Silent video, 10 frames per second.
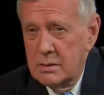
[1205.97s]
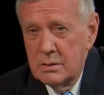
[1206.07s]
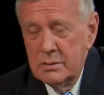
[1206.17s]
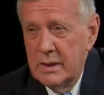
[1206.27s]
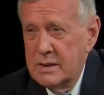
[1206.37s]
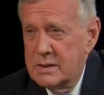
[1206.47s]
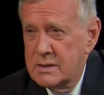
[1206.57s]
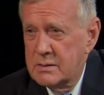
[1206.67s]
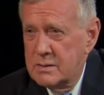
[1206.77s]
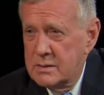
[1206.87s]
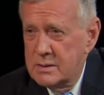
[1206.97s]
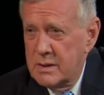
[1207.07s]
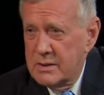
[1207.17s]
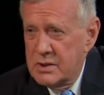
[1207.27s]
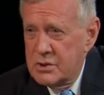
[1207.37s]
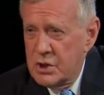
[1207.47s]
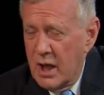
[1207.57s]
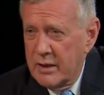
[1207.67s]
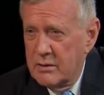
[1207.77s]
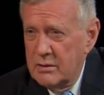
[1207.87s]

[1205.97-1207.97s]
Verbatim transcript: Oh, that's that's yes, a shocker.